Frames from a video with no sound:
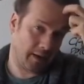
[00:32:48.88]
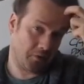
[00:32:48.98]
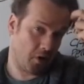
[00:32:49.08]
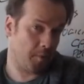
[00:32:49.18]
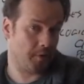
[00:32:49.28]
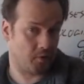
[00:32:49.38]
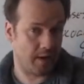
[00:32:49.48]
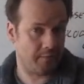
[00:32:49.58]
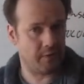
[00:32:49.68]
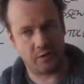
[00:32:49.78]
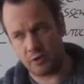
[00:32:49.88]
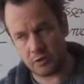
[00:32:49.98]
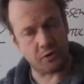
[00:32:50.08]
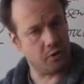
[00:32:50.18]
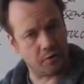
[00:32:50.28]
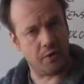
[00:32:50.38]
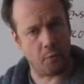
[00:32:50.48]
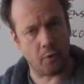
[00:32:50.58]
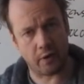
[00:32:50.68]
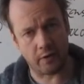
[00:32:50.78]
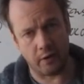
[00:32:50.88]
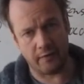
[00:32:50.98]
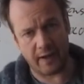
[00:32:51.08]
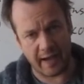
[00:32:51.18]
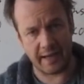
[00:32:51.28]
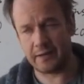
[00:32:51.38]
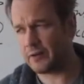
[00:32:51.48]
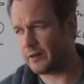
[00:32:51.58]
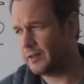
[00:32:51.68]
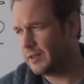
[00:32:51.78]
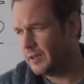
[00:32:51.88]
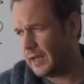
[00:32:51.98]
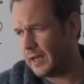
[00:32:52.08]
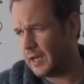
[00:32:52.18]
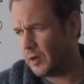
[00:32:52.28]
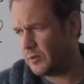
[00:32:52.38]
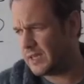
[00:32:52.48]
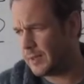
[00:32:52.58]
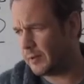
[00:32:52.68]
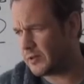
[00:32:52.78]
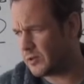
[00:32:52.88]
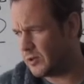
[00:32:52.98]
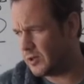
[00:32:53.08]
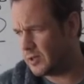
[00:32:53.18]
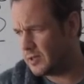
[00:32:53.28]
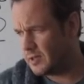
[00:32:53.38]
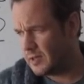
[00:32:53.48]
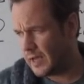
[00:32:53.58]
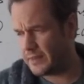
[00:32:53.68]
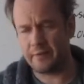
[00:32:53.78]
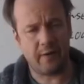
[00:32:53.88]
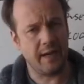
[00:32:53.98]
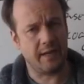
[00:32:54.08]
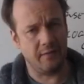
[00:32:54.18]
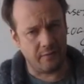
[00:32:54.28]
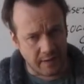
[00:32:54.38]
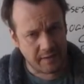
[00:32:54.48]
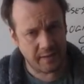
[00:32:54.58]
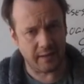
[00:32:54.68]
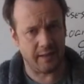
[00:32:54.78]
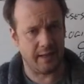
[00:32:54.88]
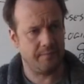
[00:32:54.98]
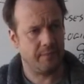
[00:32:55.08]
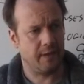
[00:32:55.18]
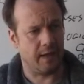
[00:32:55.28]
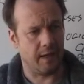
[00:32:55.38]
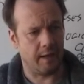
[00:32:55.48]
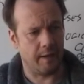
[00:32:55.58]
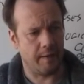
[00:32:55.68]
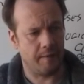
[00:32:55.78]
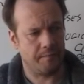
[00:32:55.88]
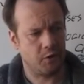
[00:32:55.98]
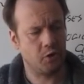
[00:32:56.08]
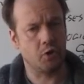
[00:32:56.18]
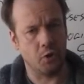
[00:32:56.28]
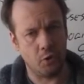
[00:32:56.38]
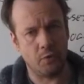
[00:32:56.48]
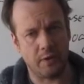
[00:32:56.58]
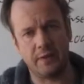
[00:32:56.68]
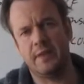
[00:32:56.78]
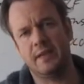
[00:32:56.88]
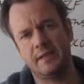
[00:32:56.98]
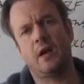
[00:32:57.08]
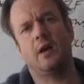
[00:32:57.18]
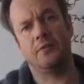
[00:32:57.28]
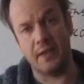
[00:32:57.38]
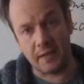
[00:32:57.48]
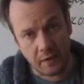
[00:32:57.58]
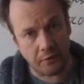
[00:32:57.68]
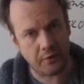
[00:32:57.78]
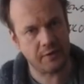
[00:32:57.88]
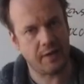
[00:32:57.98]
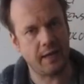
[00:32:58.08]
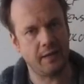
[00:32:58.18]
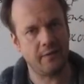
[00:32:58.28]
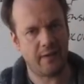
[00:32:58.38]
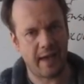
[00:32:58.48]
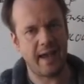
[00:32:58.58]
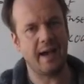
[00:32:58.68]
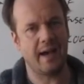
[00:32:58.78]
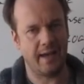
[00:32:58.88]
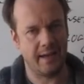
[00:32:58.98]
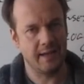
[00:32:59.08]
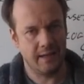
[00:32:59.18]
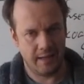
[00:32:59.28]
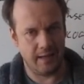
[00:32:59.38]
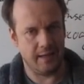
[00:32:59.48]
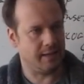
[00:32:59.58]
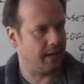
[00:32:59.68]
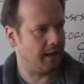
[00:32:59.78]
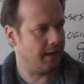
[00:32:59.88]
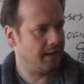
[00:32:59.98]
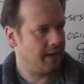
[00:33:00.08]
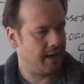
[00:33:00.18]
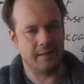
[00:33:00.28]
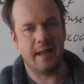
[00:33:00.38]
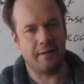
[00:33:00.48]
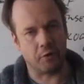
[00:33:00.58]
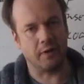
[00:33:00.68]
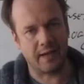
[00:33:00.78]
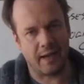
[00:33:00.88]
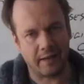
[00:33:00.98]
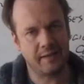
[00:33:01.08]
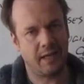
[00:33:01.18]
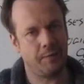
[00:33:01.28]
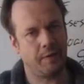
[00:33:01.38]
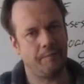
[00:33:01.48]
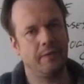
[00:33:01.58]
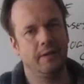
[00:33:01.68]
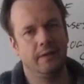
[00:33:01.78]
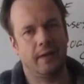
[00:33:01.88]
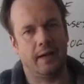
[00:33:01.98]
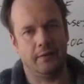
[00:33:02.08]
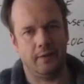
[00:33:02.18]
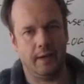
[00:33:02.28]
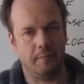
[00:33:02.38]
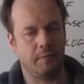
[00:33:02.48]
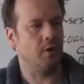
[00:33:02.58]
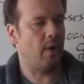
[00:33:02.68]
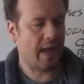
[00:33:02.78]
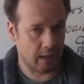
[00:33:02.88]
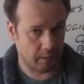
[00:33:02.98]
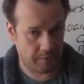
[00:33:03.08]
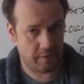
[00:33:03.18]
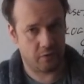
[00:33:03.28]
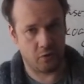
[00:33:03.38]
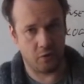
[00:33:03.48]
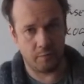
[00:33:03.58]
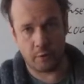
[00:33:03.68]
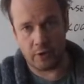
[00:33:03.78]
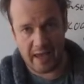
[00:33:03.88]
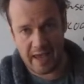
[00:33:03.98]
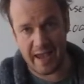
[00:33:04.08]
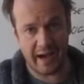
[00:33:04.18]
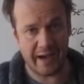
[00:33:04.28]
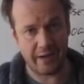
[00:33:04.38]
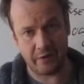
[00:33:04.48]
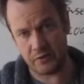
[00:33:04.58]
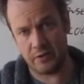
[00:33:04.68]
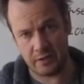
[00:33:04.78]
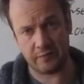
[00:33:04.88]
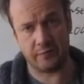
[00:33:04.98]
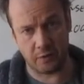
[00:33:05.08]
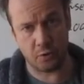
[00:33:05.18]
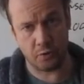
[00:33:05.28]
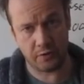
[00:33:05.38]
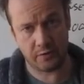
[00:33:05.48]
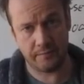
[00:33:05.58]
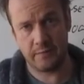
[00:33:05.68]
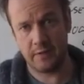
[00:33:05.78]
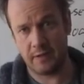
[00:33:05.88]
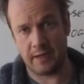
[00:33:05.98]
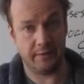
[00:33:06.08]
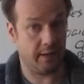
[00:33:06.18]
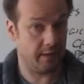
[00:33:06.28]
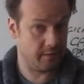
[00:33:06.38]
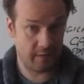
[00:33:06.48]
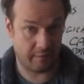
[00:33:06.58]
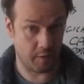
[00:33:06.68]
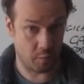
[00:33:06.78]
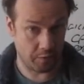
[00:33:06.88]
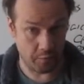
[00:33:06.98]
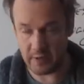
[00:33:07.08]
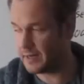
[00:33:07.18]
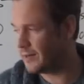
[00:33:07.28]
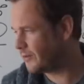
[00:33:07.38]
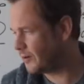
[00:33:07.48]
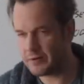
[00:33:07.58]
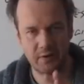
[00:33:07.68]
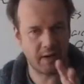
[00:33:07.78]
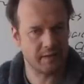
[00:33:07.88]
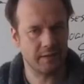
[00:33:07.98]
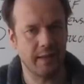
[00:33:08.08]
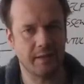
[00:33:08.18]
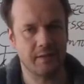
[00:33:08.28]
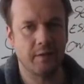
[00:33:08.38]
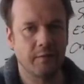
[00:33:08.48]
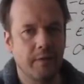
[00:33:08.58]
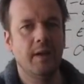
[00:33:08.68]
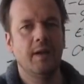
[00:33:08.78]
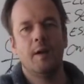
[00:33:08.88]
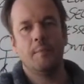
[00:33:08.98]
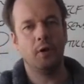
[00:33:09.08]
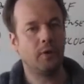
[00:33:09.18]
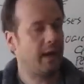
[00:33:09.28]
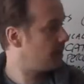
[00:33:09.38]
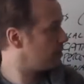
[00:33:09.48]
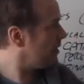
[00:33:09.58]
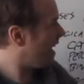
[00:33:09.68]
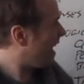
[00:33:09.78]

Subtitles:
And Herbert Dreyfuss, just using the work of Heidegger, was able to, I think, very convincingly show that this understanding of AI is never going to get us anywhere, and you know, helped to put AI onto a different course, and that is definitely worth reading if you're interested in that stuff. But okay, so